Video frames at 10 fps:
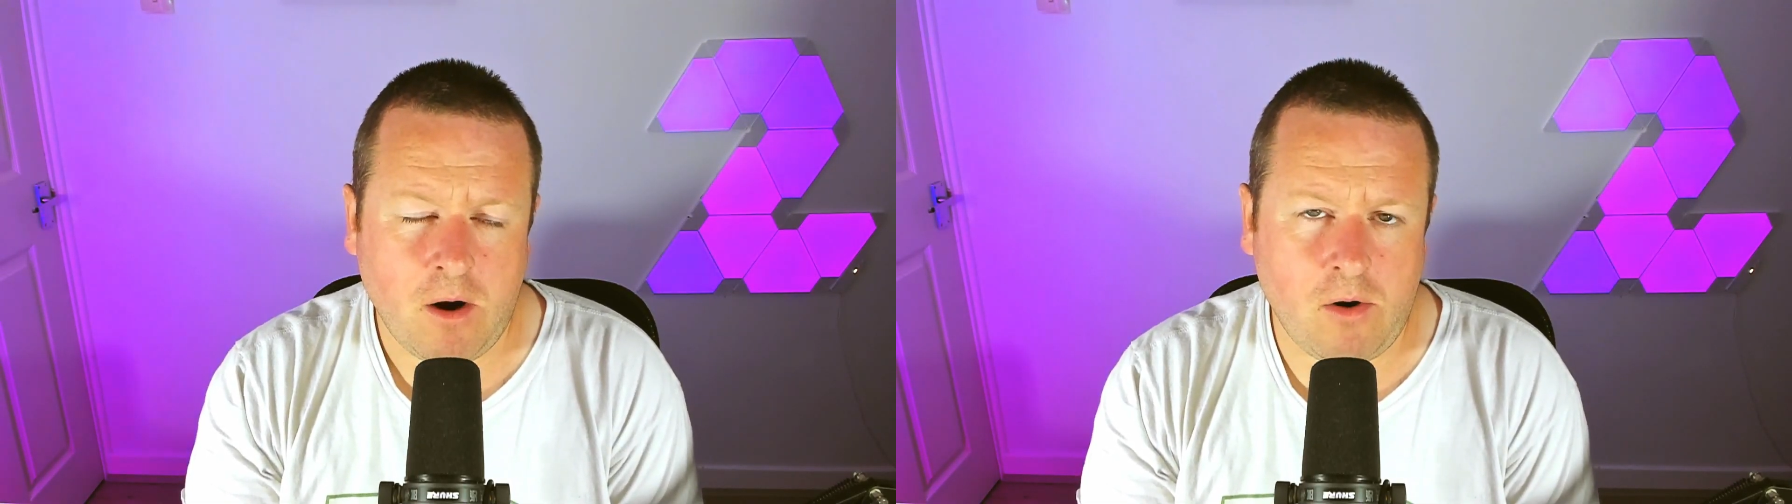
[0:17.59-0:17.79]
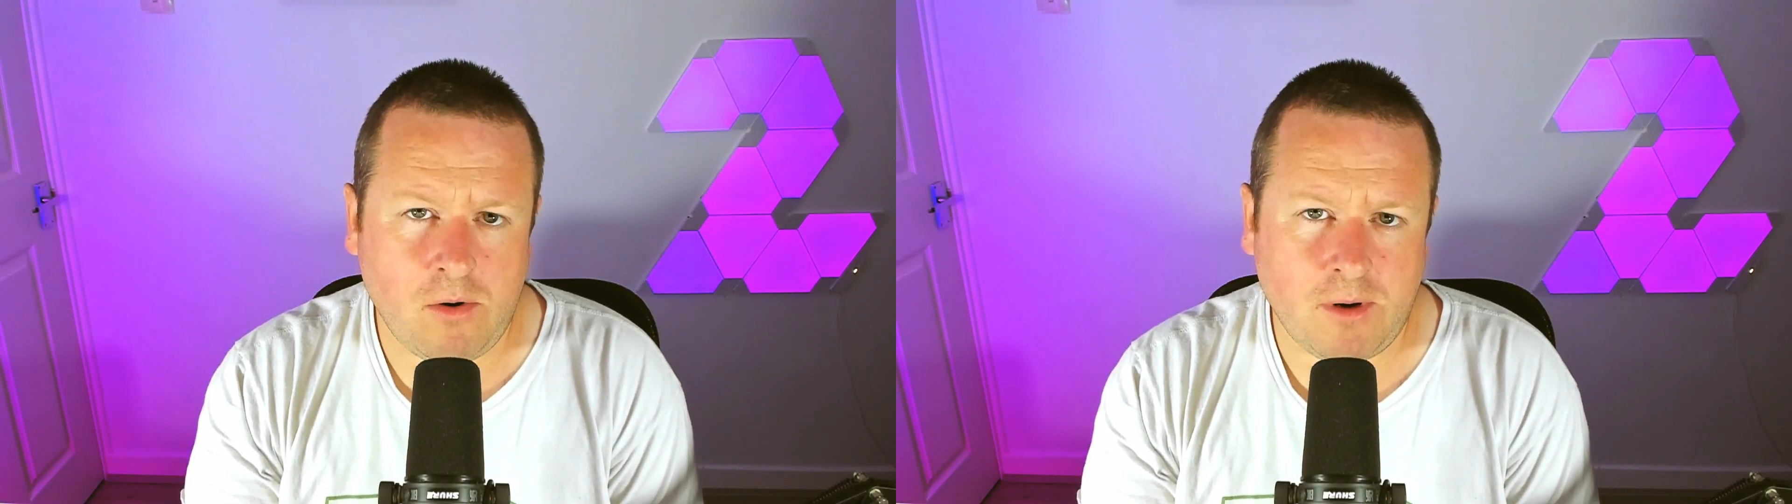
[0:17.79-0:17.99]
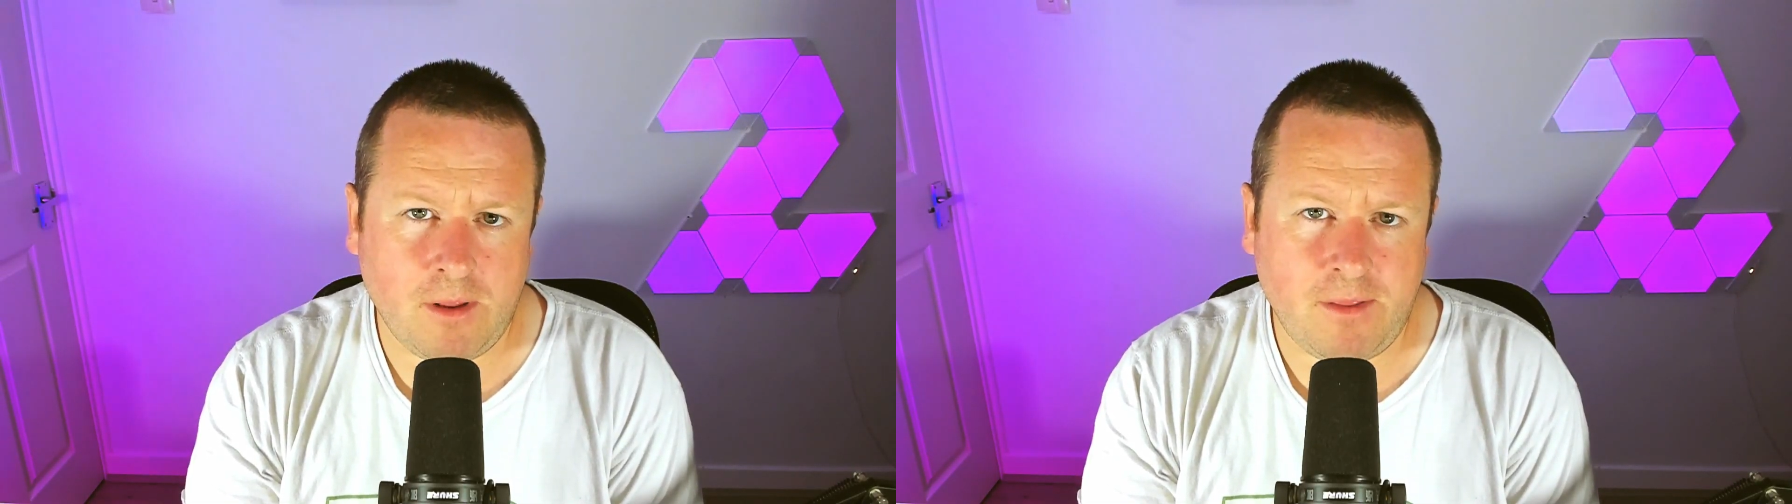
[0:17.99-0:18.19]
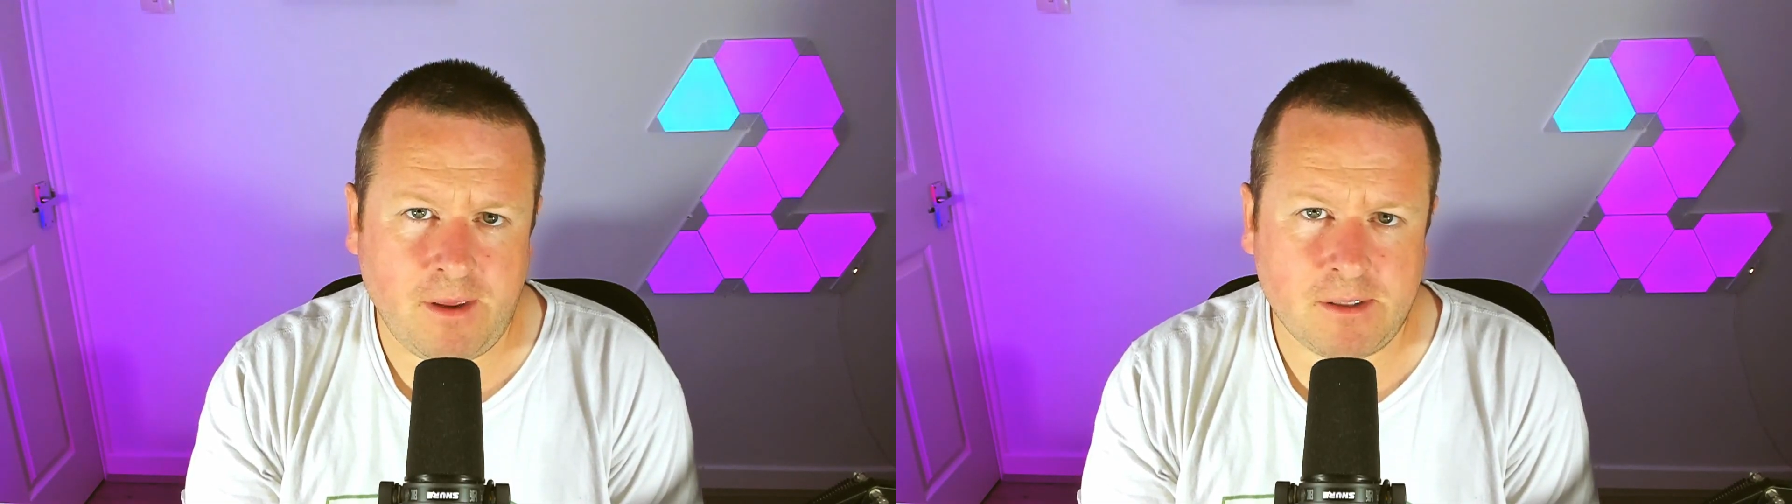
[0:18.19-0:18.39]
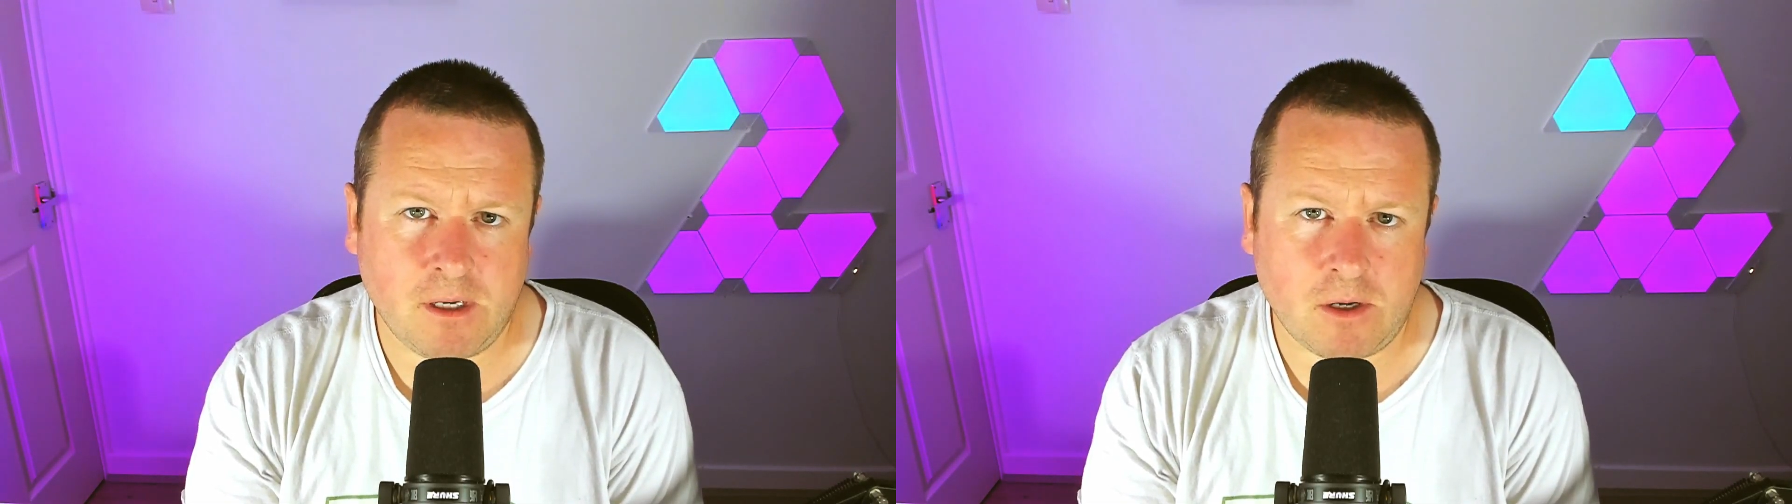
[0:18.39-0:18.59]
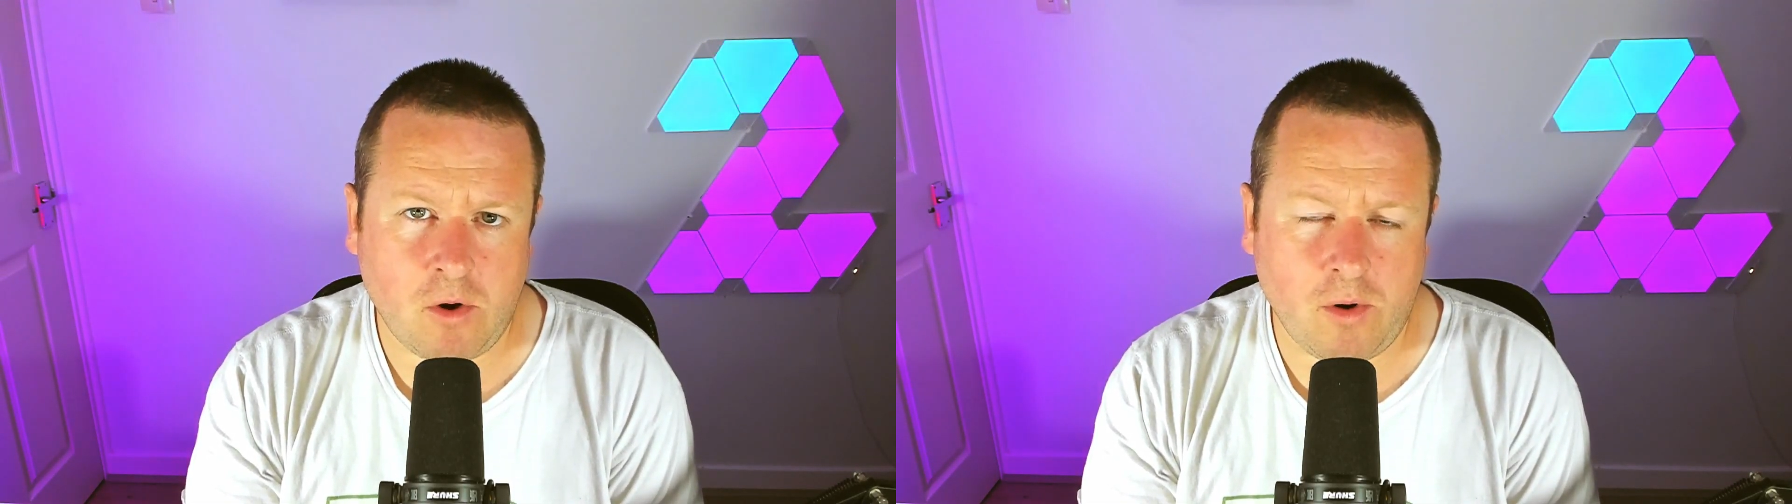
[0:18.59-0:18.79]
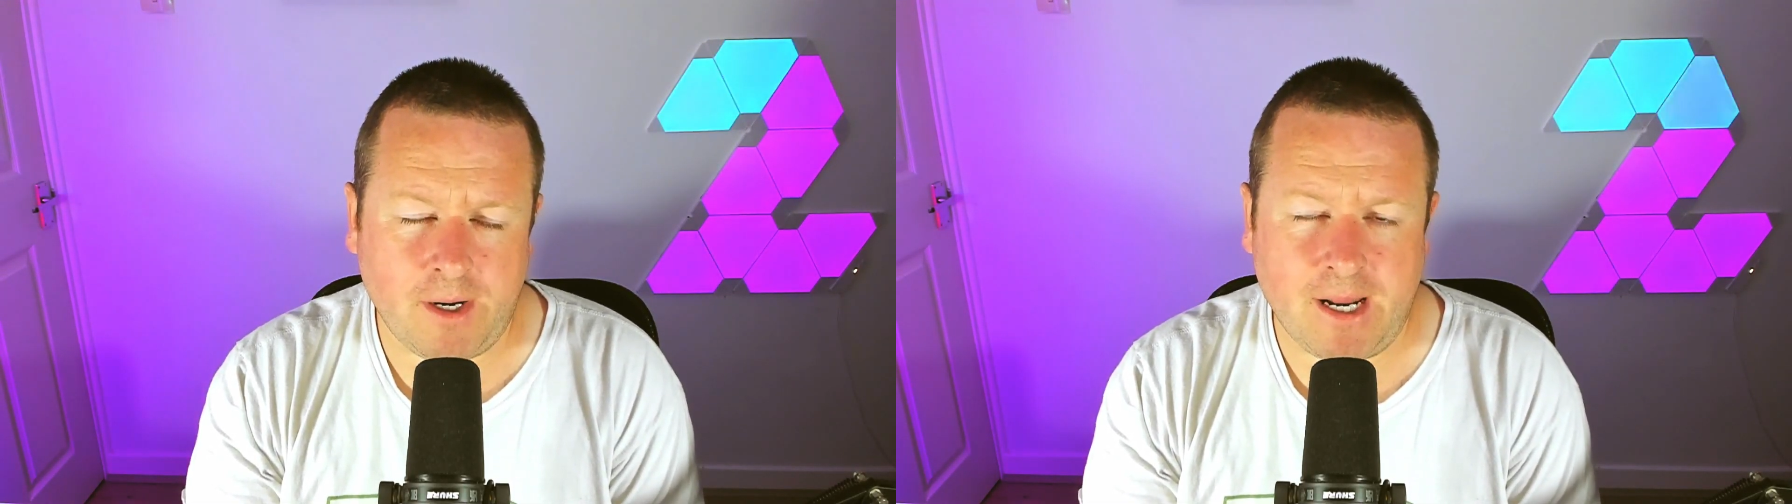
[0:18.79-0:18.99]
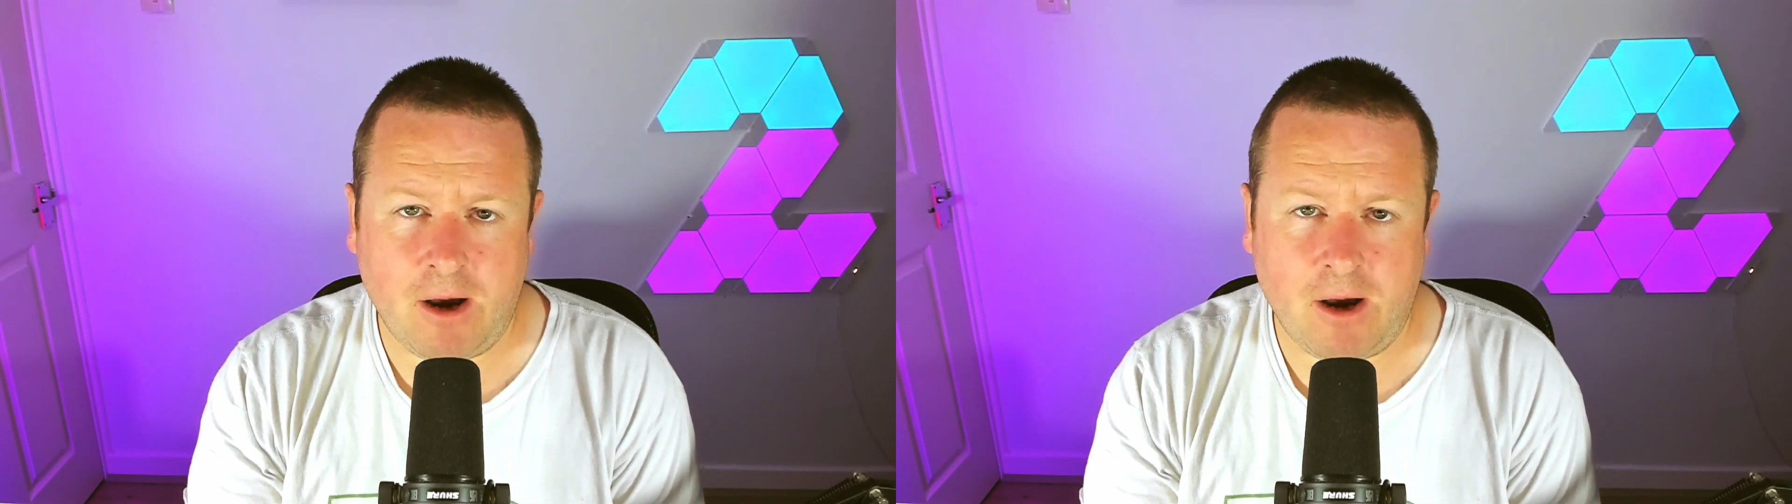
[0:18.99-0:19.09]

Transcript: on this coin.